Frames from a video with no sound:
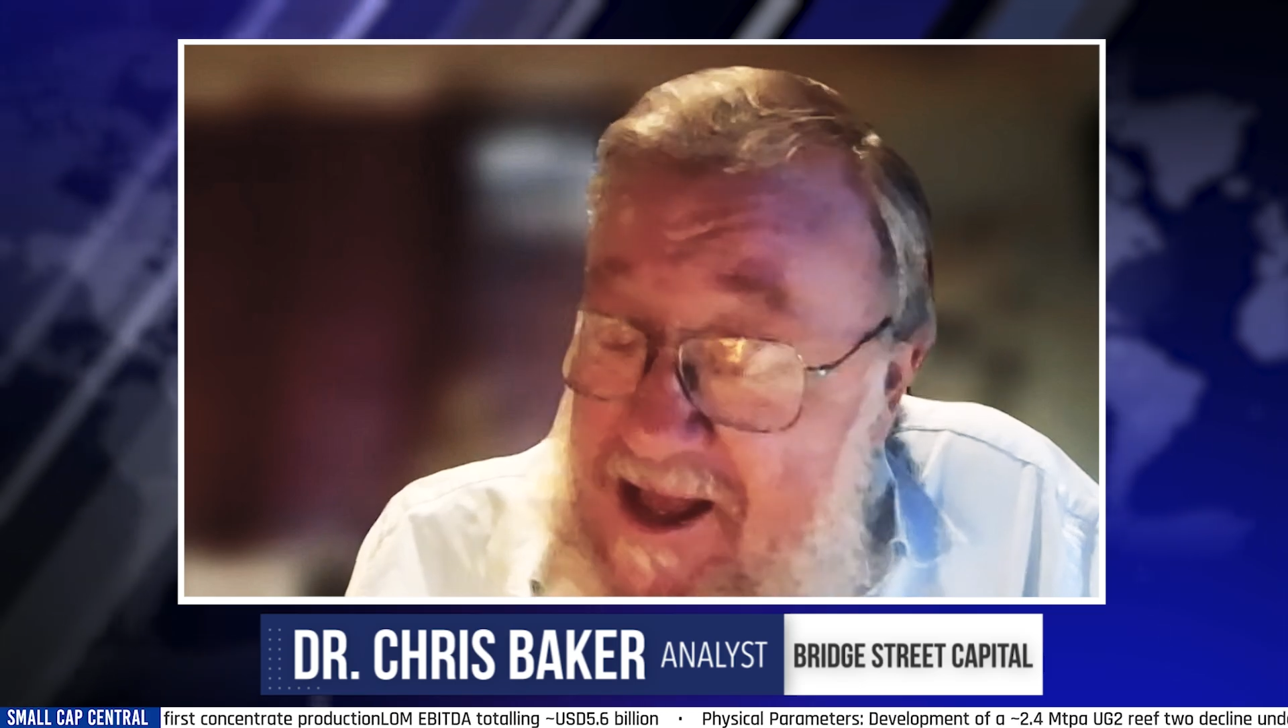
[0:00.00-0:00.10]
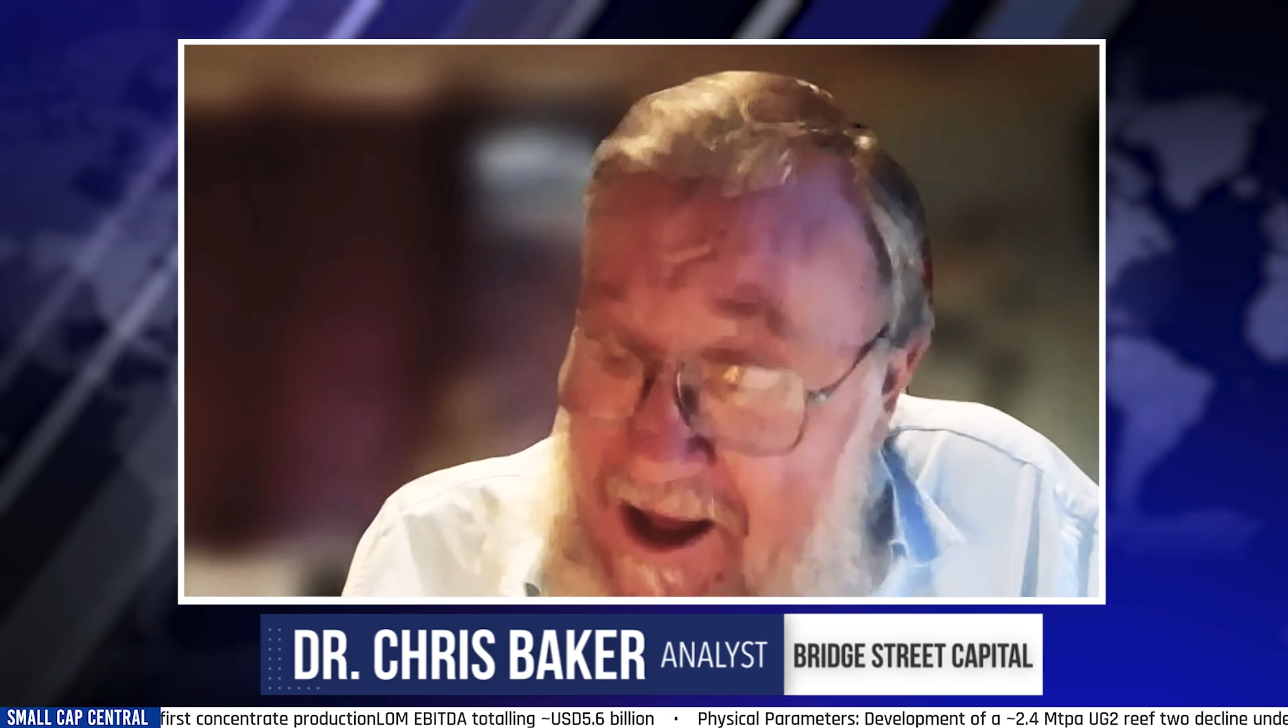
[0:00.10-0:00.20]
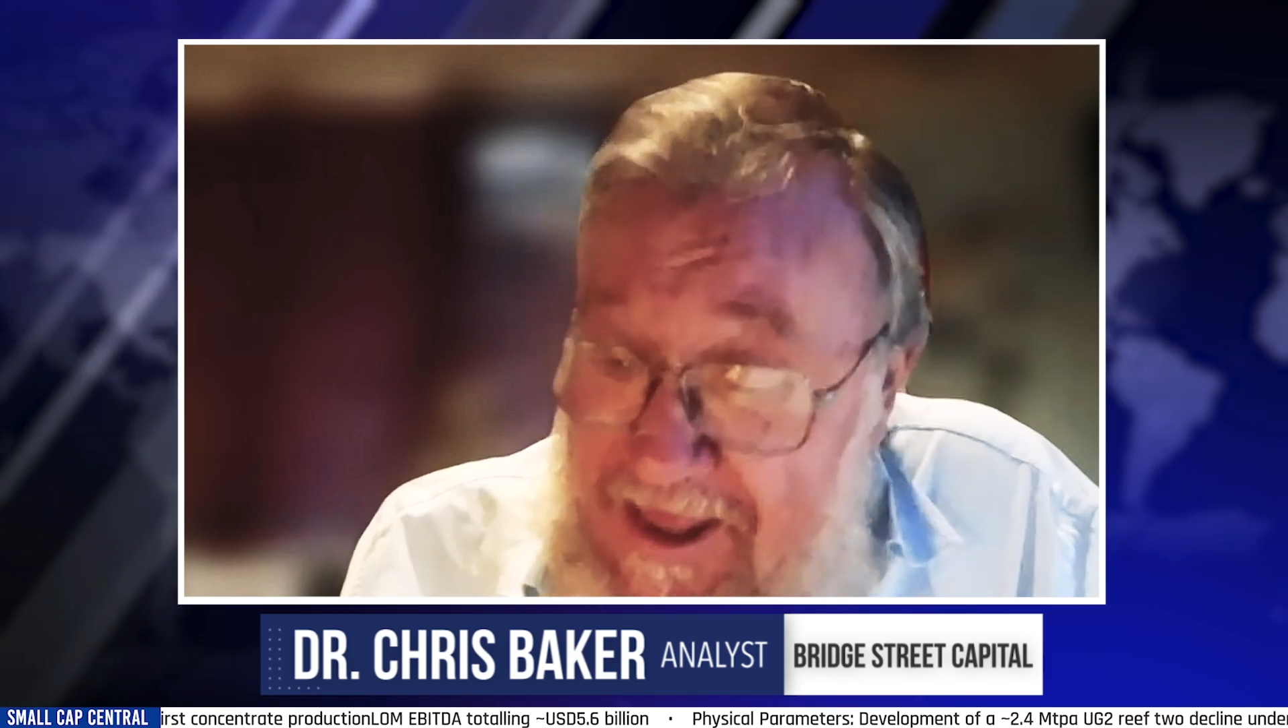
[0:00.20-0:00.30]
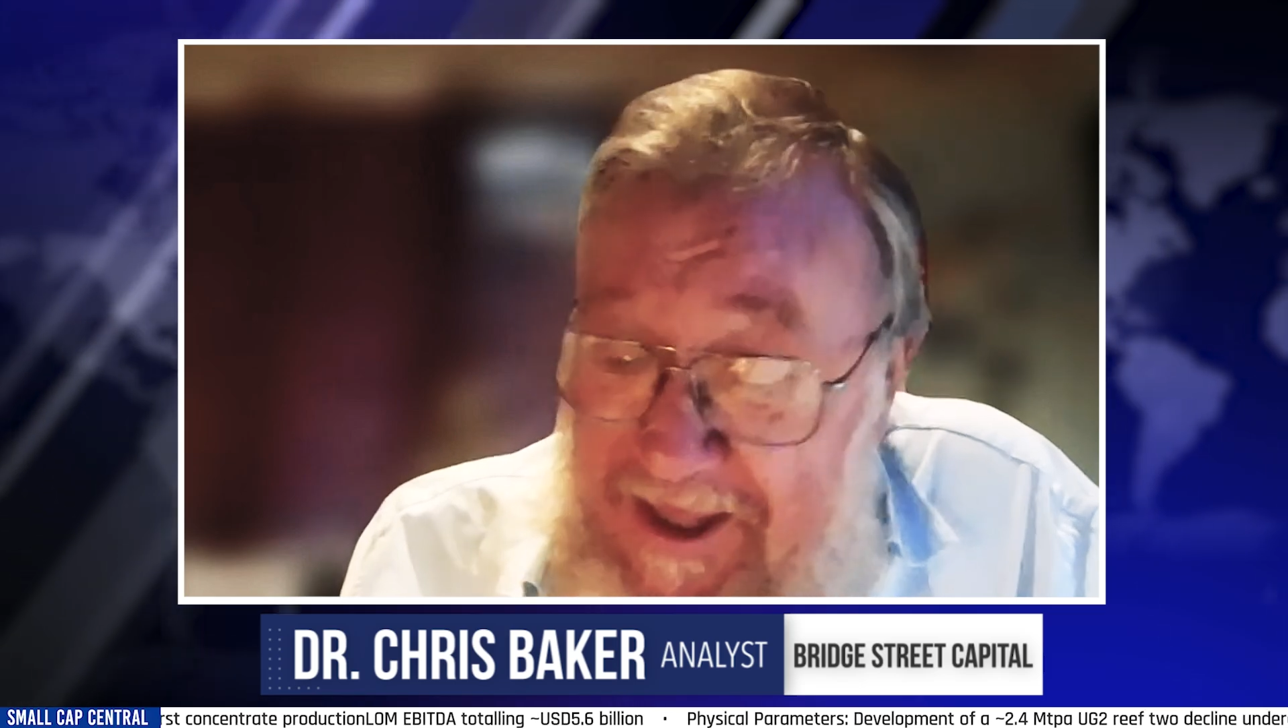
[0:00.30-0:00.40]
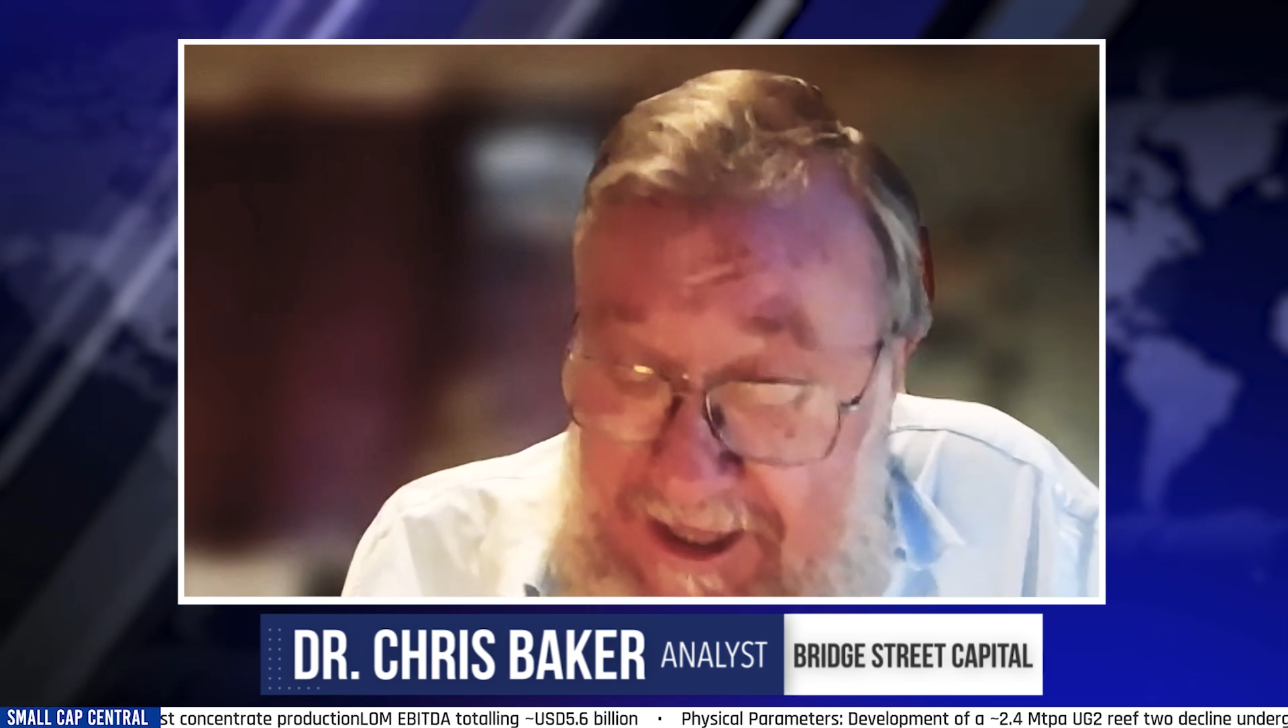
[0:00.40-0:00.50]
I
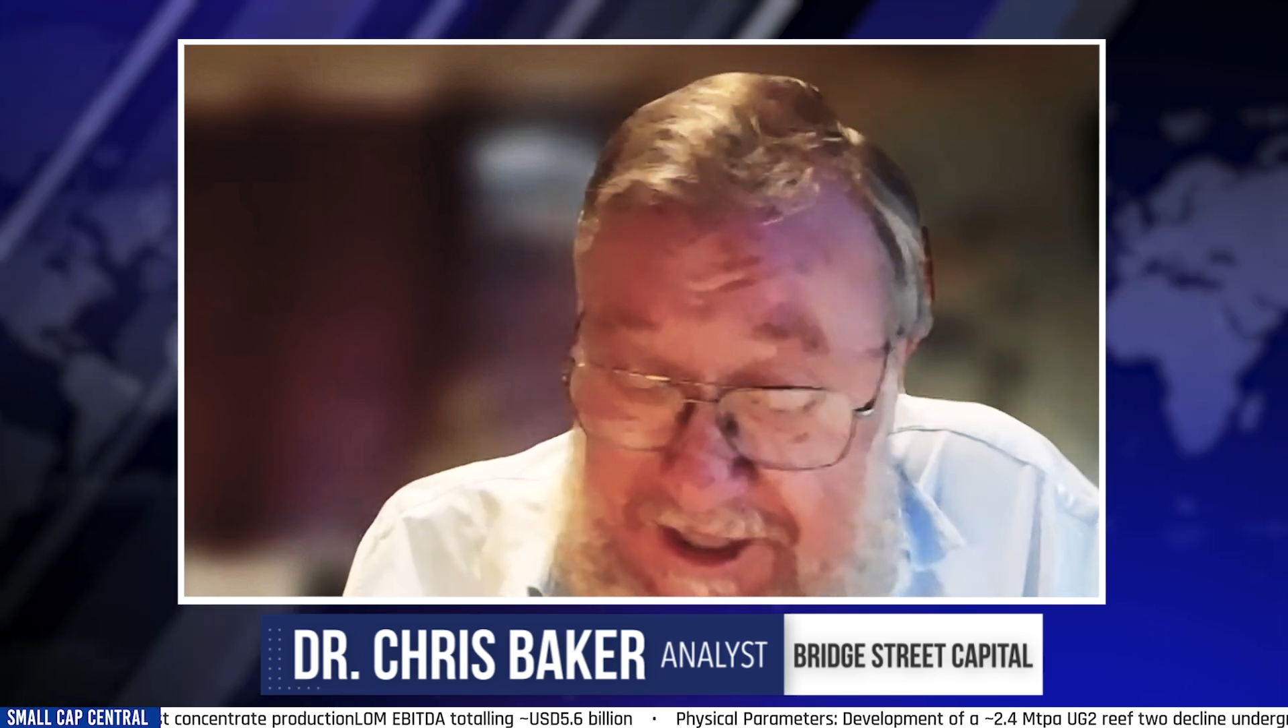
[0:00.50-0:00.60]
think these